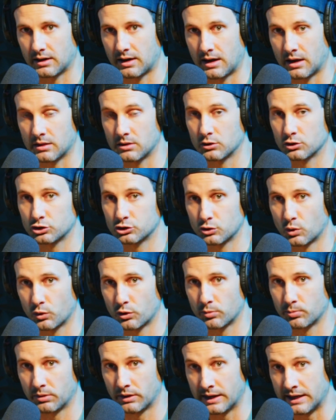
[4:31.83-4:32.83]
and their shoulder
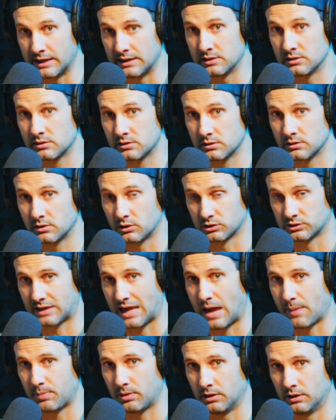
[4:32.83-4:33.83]
blades, their
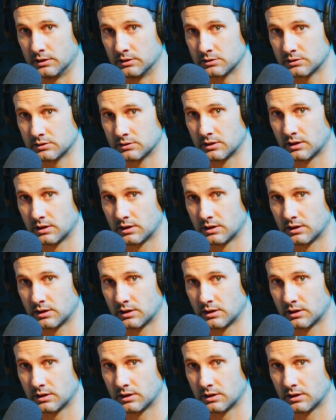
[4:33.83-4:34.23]
scapulas,